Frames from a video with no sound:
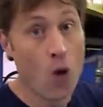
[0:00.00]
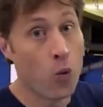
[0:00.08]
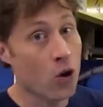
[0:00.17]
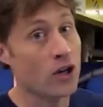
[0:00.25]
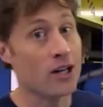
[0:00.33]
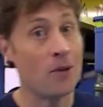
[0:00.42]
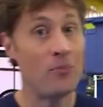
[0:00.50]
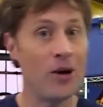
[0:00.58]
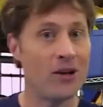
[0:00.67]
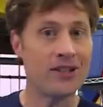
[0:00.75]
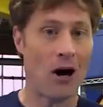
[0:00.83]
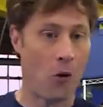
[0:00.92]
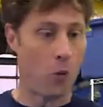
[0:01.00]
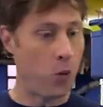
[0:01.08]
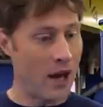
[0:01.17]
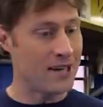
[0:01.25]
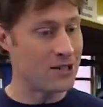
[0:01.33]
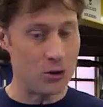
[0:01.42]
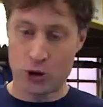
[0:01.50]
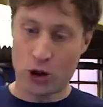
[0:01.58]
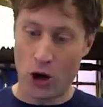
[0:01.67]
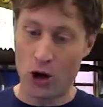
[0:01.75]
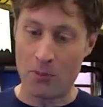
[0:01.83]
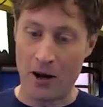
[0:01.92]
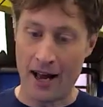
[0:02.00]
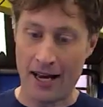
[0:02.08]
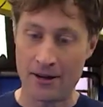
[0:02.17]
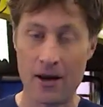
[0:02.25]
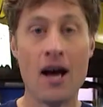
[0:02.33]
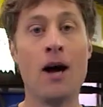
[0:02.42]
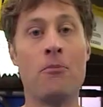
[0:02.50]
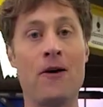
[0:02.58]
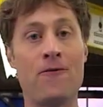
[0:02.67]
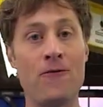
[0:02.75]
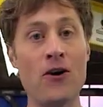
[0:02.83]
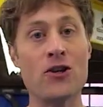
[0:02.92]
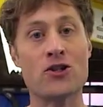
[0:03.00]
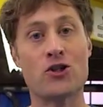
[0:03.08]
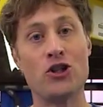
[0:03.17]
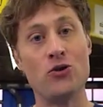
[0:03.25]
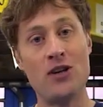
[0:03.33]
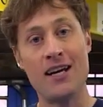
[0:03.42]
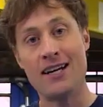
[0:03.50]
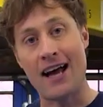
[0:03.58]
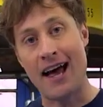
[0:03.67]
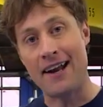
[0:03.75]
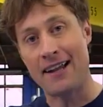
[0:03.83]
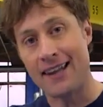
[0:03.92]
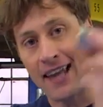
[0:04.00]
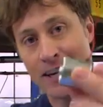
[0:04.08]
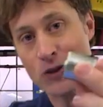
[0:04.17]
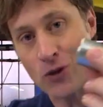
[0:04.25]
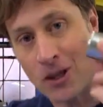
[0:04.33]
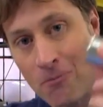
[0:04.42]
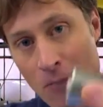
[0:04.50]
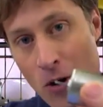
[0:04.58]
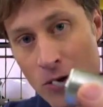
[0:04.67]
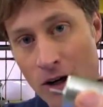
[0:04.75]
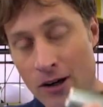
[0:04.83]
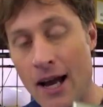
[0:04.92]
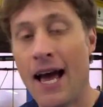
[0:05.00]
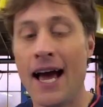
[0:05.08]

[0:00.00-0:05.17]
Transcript: We're gonna build a wind turbine but first, you need an electric motor.